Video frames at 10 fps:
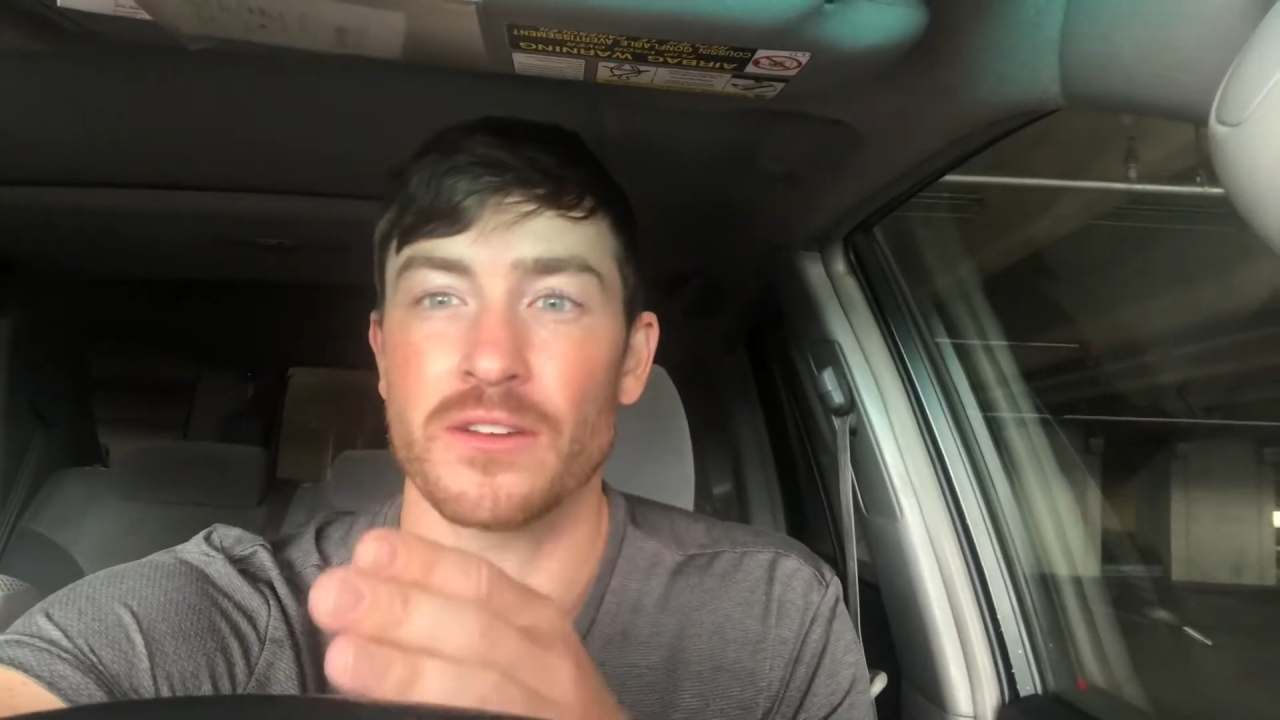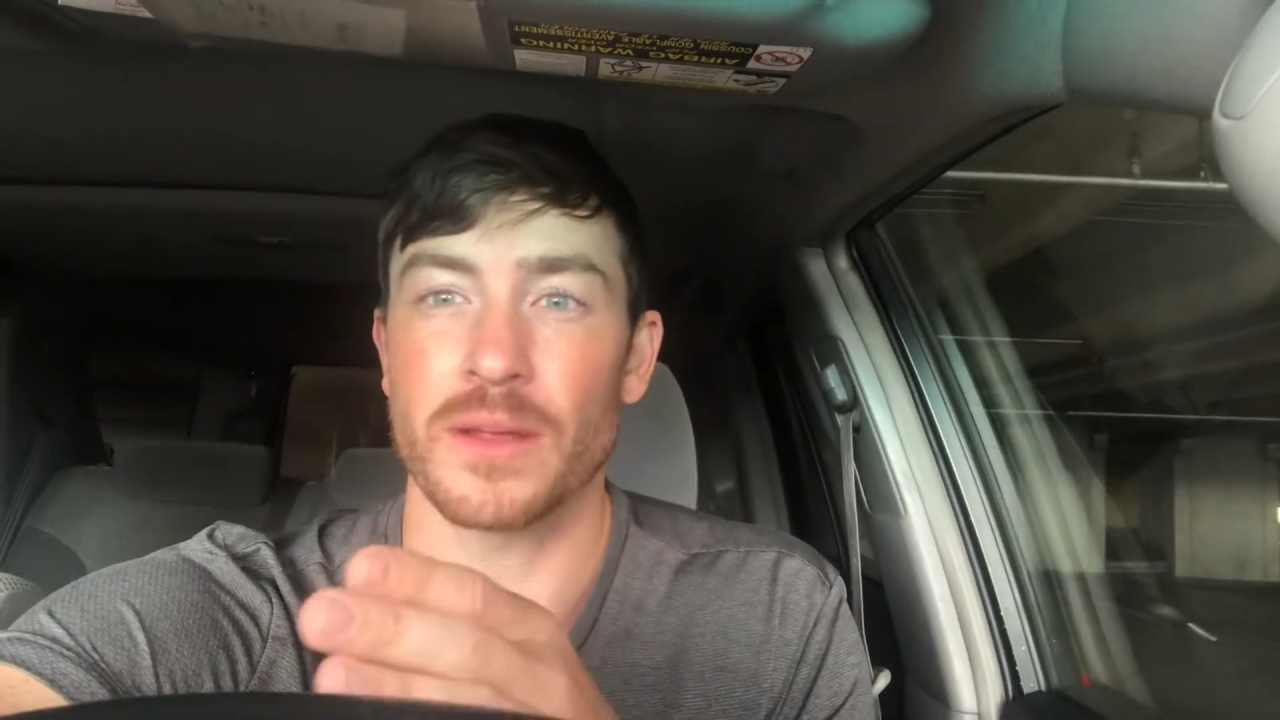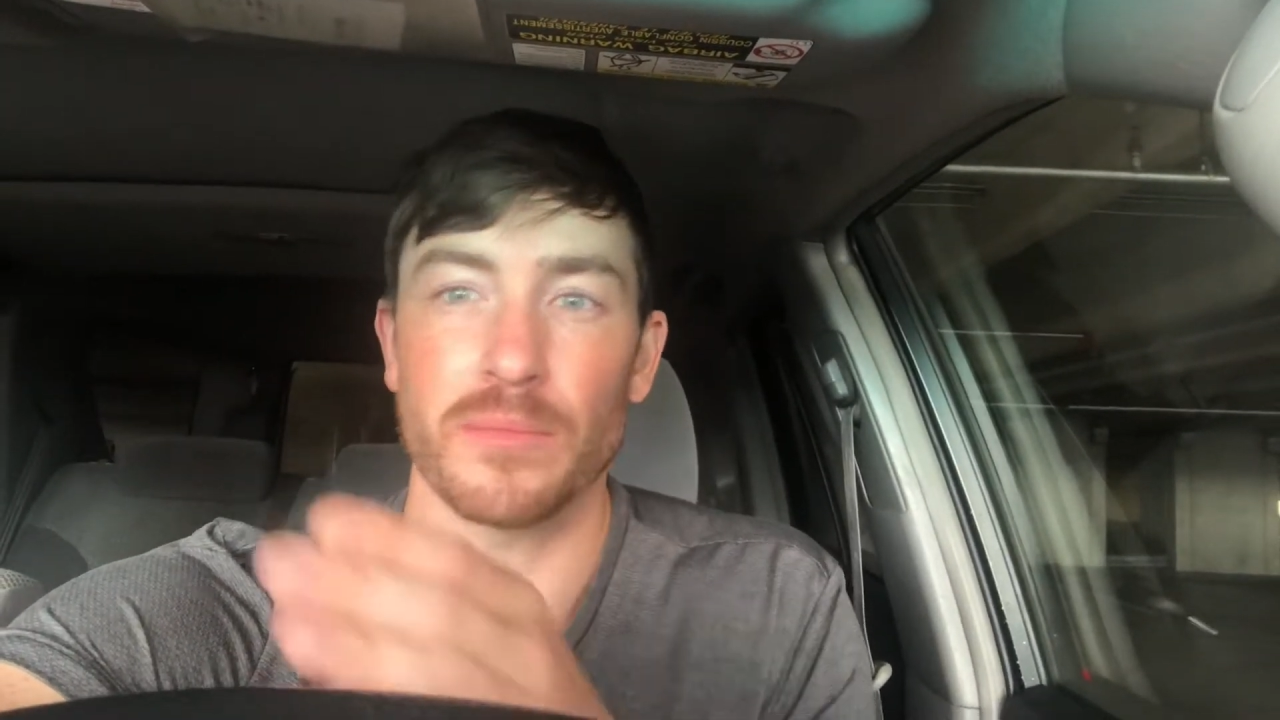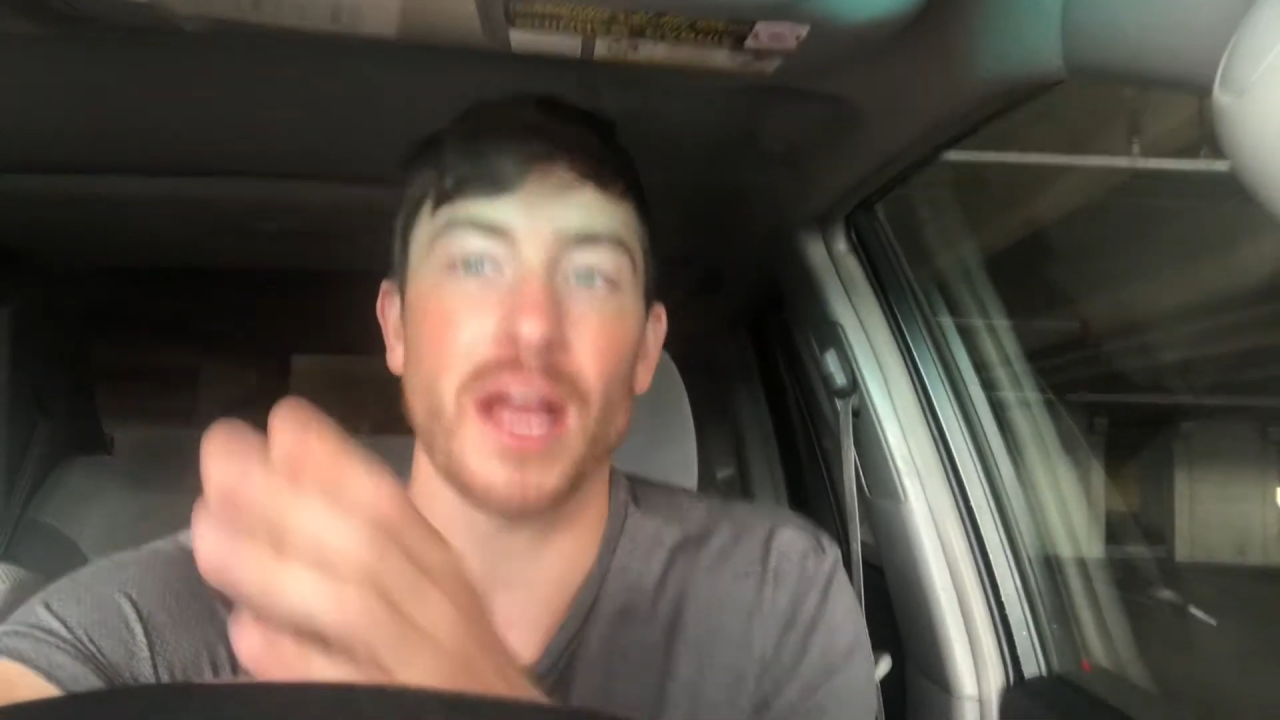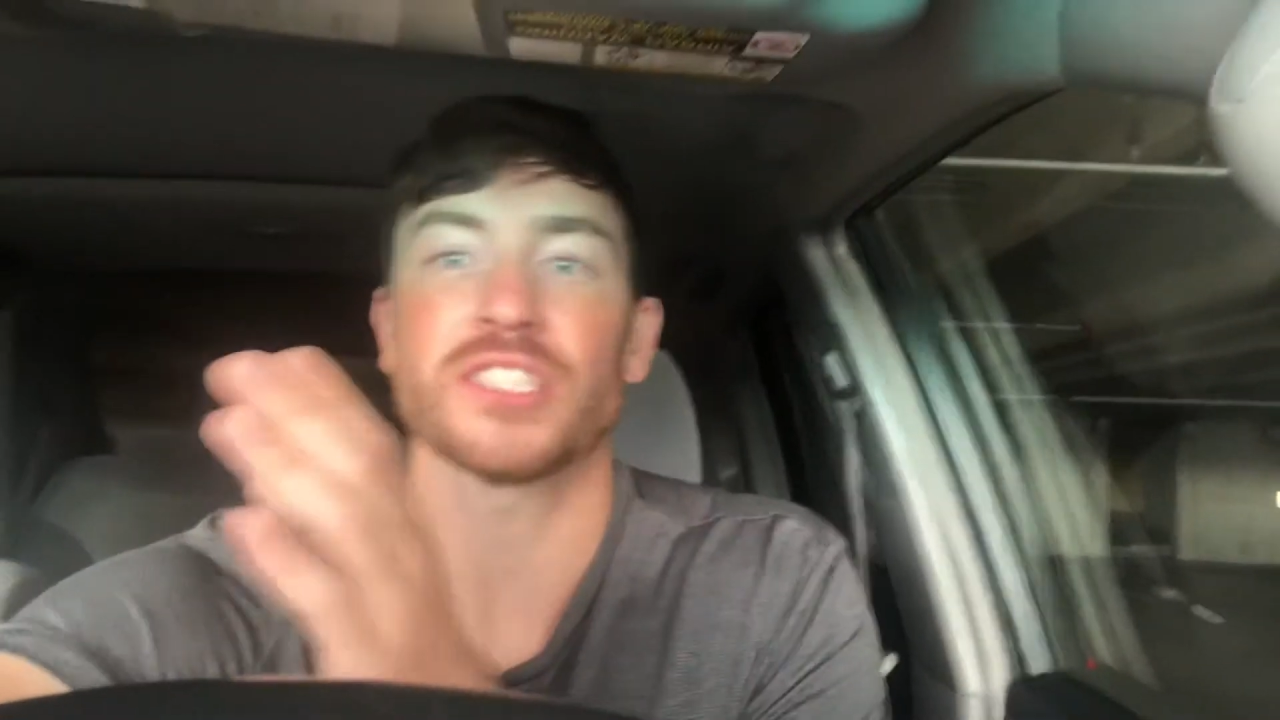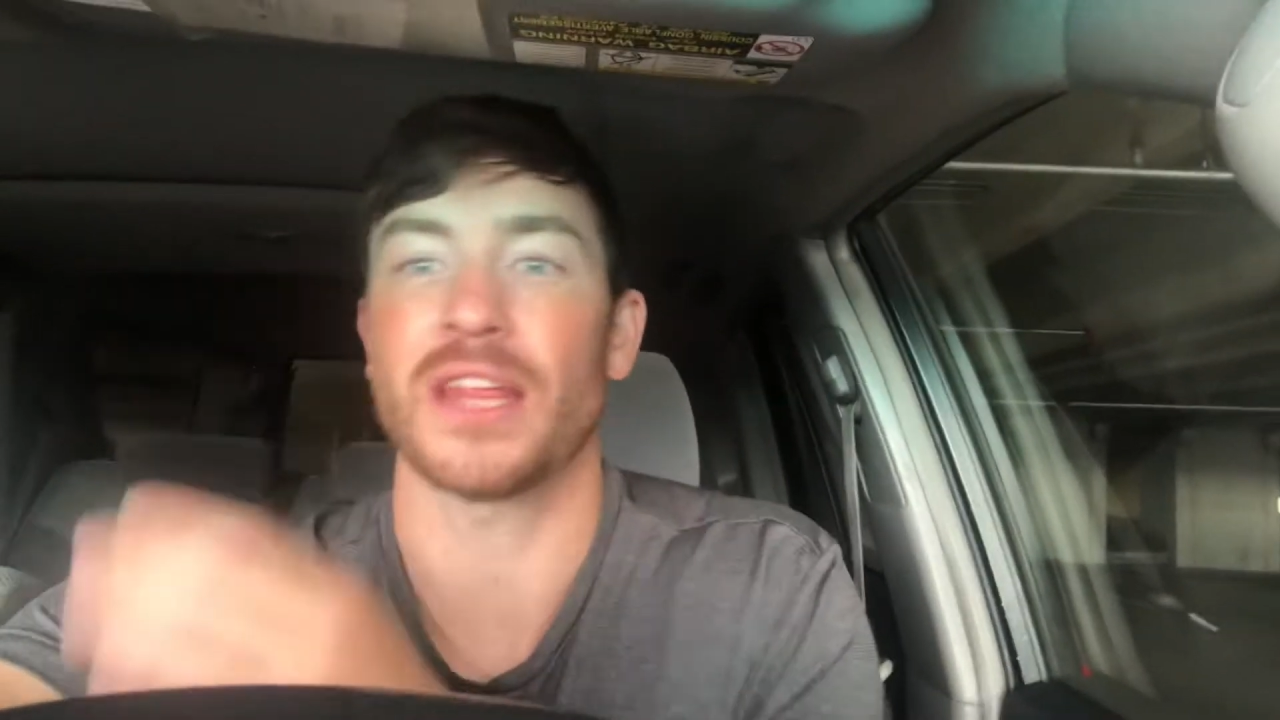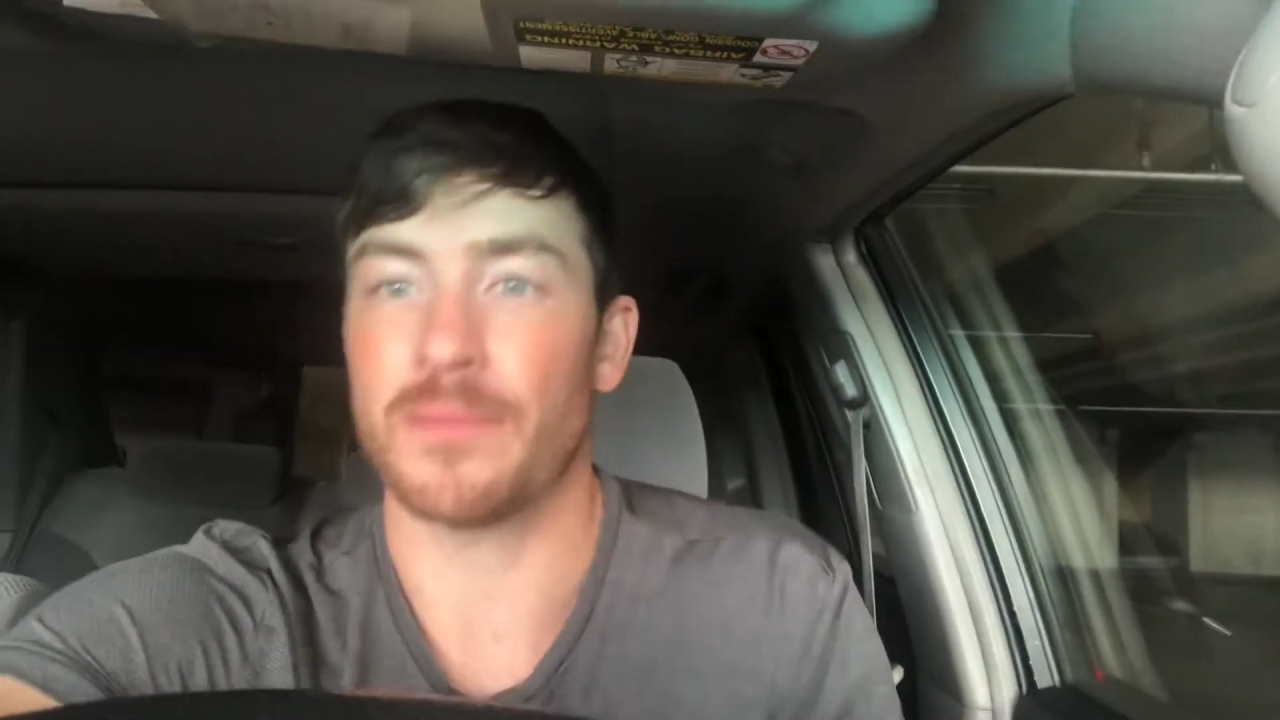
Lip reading: in blockchain